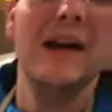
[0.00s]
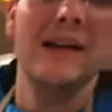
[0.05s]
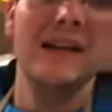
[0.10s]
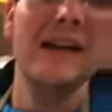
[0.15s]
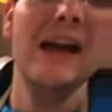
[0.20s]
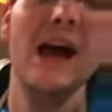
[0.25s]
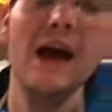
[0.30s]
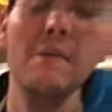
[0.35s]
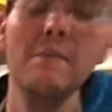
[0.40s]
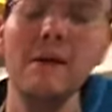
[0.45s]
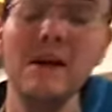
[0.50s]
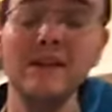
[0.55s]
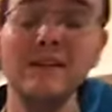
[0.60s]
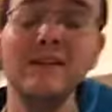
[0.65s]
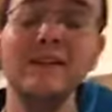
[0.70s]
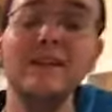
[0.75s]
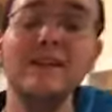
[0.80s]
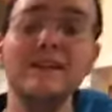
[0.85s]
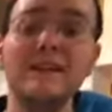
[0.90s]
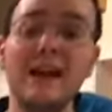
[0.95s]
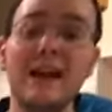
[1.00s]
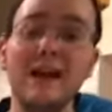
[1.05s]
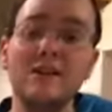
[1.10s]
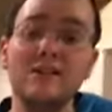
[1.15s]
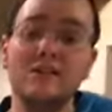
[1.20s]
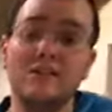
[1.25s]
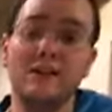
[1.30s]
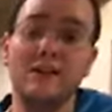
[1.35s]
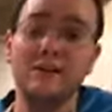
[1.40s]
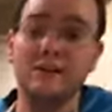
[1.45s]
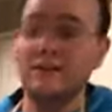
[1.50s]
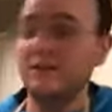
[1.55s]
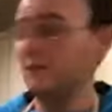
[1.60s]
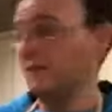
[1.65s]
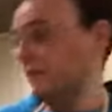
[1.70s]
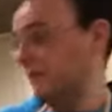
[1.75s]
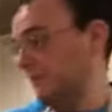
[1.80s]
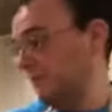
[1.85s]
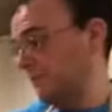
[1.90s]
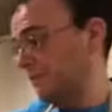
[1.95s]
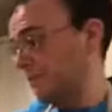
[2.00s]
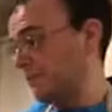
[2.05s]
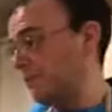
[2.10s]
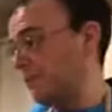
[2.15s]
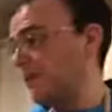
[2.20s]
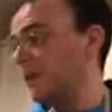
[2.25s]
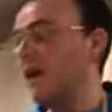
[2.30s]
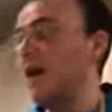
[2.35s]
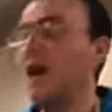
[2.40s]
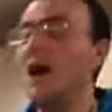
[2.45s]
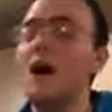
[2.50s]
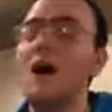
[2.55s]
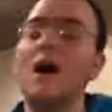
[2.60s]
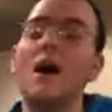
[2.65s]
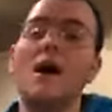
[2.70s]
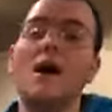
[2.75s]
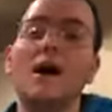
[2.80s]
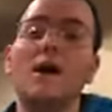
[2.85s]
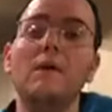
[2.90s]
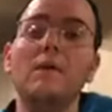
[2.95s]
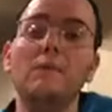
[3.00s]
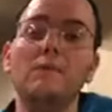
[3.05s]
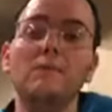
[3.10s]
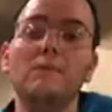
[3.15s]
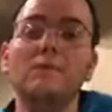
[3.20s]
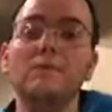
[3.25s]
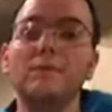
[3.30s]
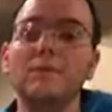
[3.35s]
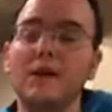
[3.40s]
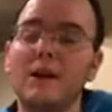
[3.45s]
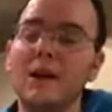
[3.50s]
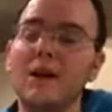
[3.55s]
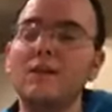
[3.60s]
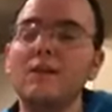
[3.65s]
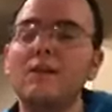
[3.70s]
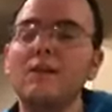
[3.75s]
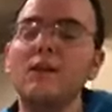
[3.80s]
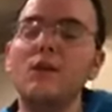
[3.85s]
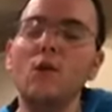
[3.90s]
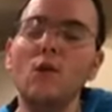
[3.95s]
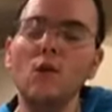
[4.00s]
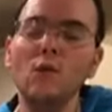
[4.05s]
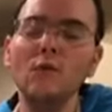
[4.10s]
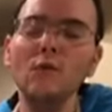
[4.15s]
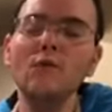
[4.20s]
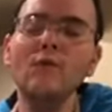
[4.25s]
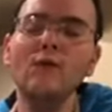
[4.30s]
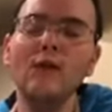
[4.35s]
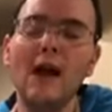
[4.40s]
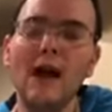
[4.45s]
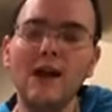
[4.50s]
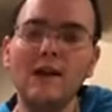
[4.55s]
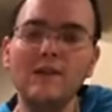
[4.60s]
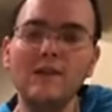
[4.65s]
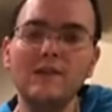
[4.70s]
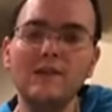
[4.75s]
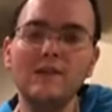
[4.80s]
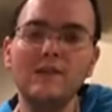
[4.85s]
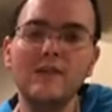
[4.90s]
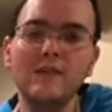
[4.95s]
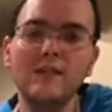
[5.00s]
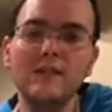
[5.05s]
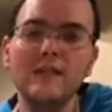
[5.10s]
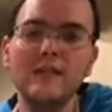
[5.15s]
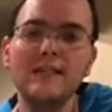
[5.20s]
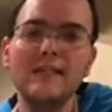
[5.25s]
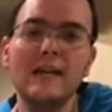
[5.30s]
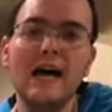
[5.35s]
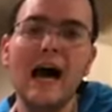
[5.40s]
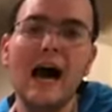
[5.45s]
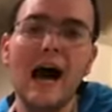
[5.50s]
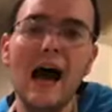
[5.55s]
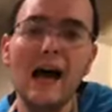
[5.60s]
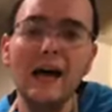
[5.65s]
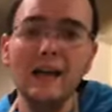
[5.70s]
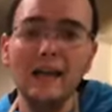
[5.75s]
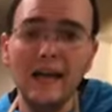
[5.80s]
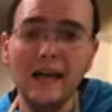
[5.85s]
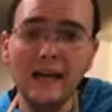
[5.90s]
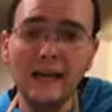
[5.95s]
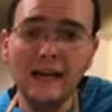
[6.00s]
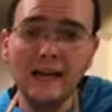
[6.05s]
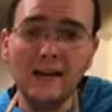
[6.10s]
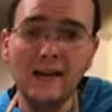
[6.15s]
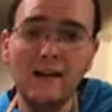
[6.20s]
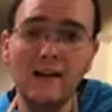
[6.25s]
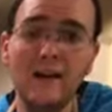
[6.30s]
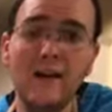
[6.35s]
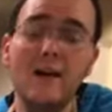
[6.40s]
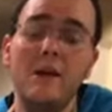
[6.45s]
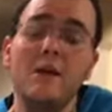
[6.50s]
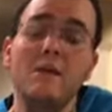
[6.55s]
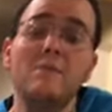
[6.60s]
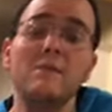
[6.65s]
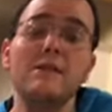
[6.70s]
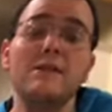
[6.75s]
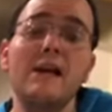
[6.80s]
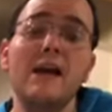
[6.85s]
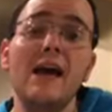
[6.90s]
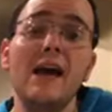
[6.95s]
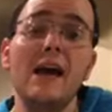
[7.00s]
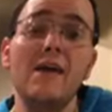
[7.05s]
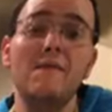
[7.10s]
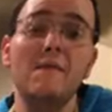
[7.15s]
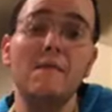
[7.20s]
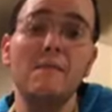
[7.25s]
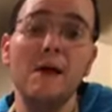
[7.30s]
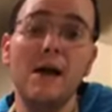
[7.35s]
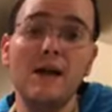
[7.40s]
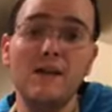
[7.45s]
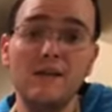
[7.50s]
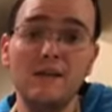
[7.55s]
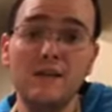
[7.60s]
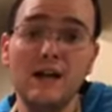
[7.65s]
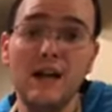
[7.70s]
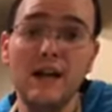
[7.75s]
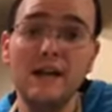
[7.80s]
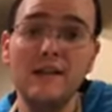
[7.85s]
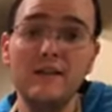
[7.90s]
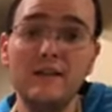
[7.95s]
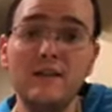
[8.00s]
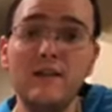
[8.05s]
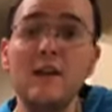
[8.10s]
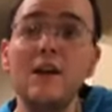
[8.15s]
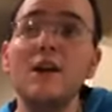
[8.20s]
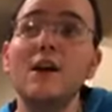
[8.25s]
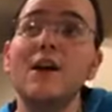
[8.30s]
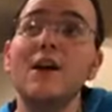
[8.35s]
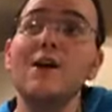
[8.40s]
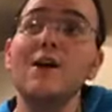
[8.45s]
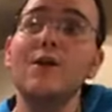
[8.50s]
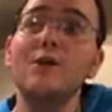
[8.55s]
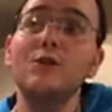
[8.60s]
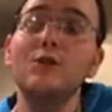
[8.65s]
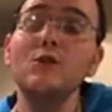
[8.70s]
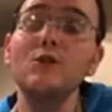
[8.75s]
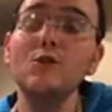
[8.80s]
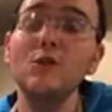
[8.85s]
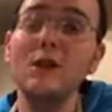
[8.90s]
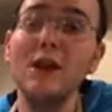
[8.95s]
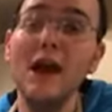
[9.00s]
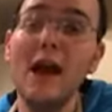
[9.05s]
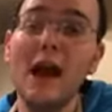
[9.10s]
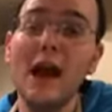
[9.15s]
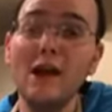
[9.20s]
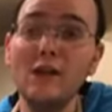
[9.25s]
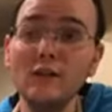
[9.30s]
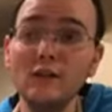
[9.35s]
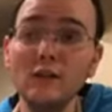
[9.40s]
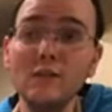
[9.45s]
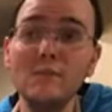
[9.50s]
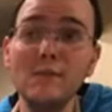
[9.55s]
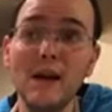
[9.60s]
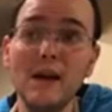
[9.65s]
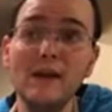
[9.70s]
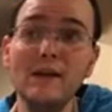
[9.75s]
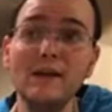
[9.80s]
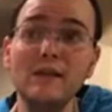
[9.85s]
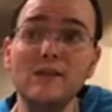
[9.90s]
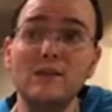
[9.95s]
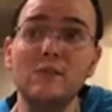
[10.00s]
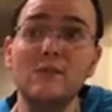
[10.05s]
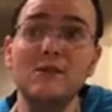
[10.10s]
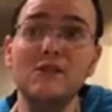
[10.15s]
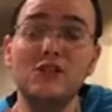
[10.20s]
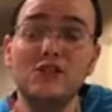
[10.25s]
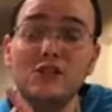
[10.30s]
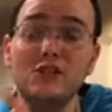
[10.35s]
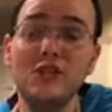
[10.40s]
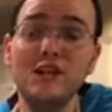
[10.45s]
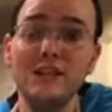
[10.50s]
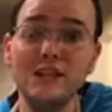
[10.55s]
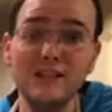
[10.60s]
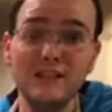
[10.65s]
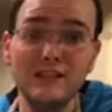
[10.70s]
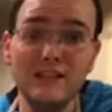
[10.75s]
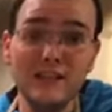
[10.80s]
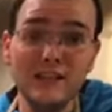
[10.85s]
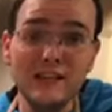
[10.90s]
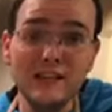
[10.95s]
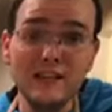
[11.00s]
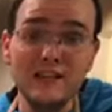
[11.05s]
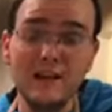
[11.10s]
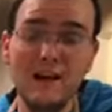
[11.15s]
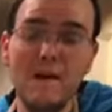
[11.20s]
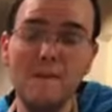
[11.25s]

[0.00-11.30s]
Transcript: Yeah, basically tasteless. Um, the golden flax seeds I like because they have a better taste. You can actually make this with chia seeds.